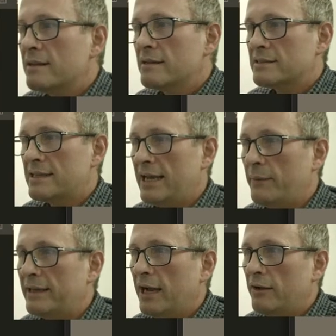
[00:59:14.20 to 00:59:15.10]
So there
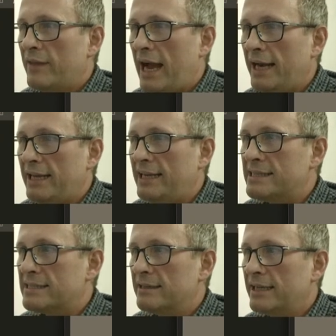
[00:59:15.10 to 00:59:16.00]
we go. That
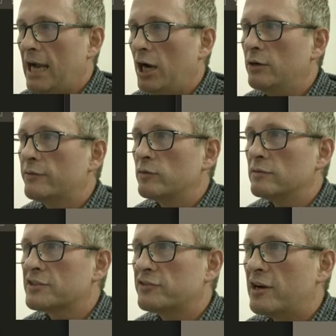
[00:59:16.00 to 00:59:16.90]
is the overall
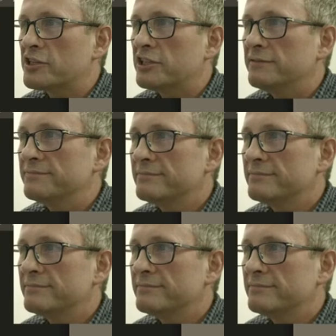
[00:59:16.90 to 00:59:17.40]
structure.